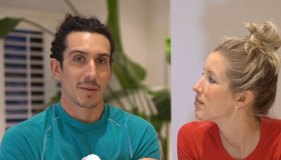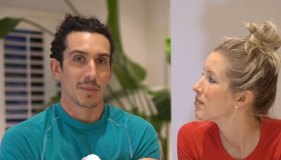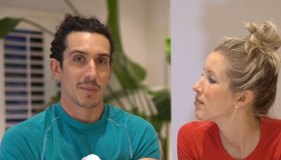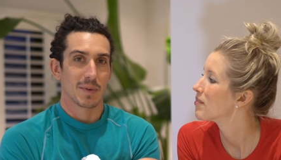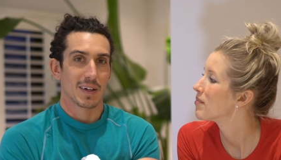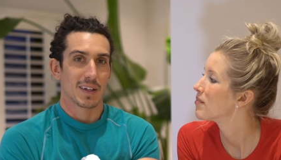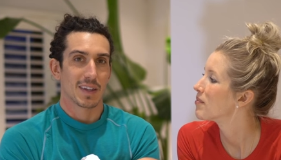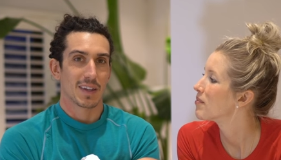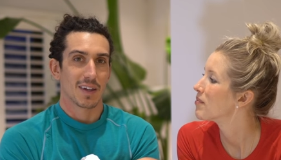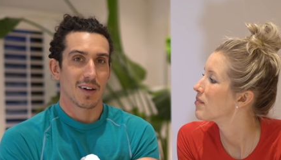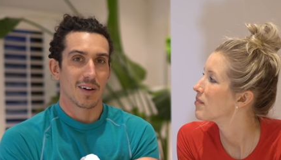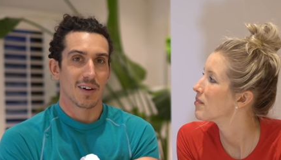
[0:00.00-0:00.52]

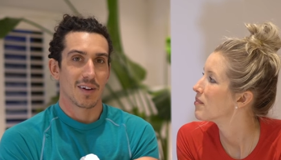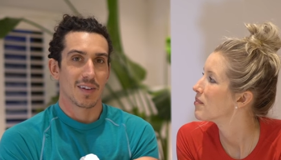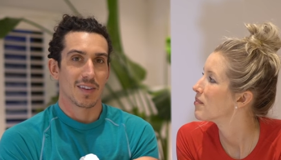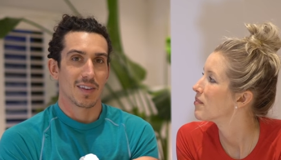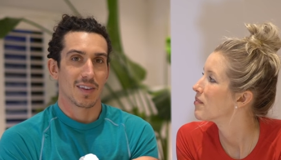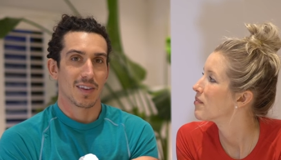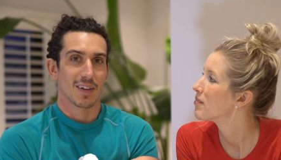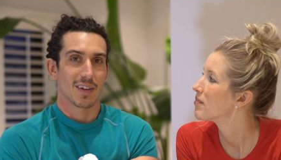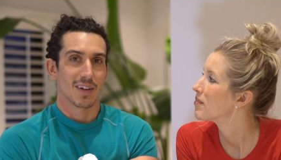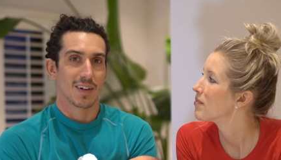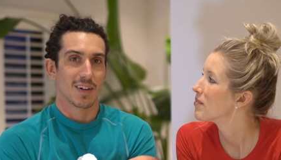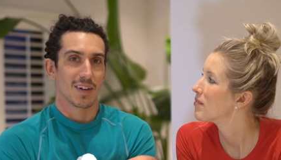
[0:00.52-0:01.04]
Speaker 1: him uh,
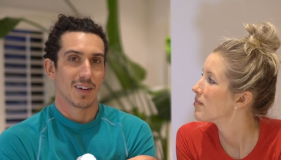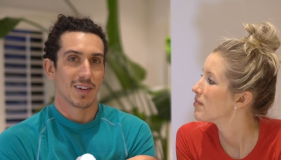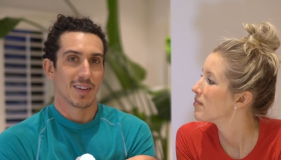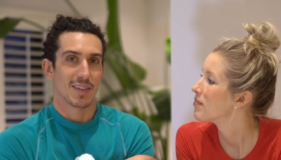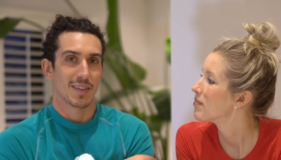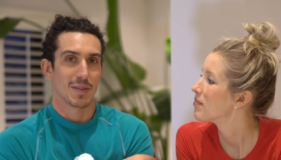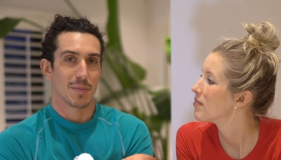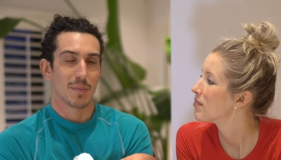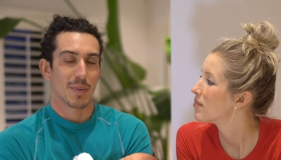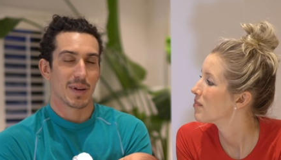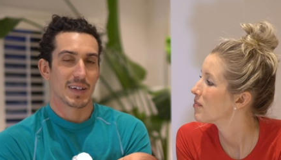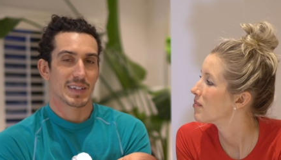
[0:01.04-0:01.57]
the
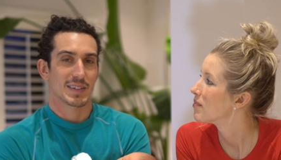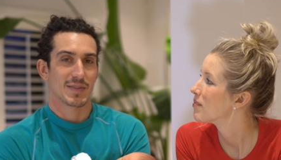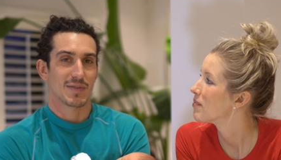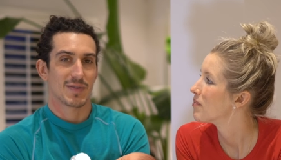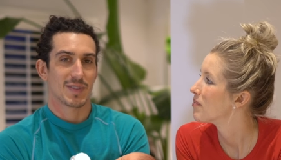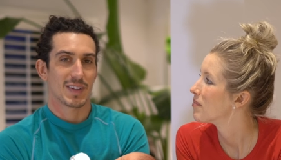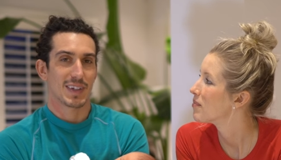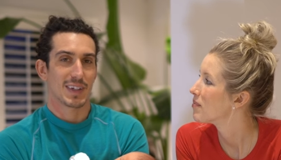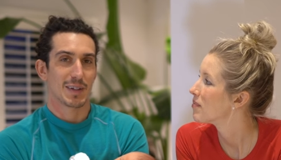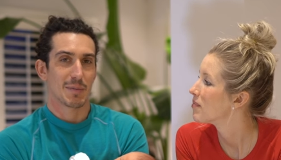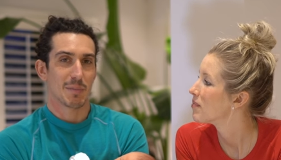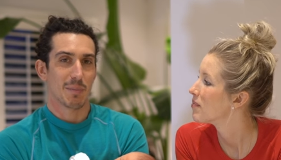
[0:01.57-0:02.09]
the best
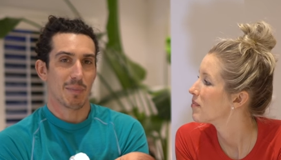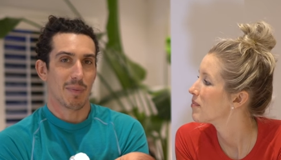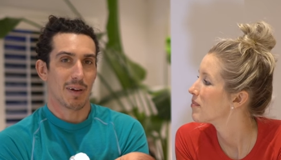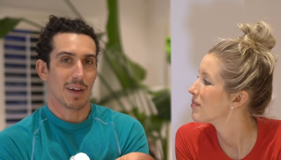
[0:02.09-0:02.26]
vegan